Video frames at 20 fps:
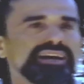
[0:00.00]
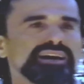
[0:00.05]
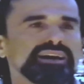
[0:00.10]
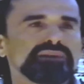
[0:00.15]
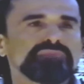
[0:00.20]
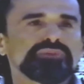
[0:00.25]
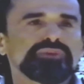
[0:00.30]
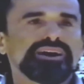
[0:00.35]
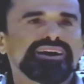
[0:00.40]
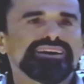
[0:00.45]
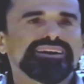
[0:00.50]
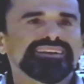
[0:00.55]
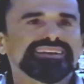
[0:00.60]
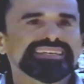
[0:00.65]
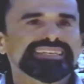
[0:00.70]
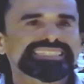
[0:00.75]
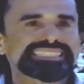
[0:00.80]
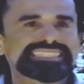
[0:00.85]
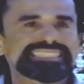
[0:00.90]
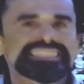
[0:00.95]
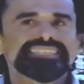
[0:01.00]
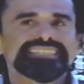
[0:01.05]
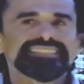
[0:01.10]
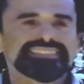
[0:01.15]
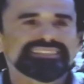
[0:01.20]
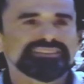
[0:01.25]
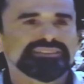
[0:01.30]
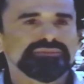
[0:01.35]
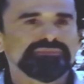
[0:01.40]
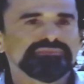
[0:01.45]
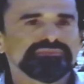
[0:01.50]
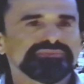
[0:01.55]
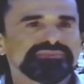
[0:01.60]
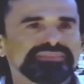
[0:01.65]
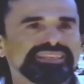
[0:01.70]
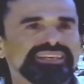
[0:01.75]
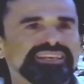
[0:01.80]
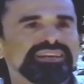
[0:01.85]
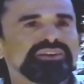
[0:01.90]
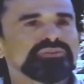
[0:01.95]
upon a system
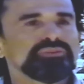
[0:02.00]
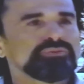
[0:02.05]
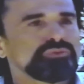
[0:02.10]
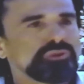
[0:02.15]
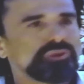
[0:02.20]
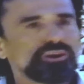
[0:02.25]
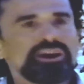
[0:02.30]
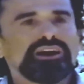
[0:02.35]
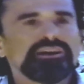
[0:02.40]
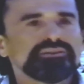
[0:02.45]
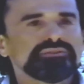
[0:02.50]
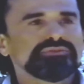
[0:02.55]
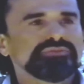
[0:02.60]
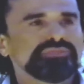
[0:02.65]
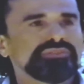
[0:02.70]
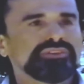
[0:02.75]
for our,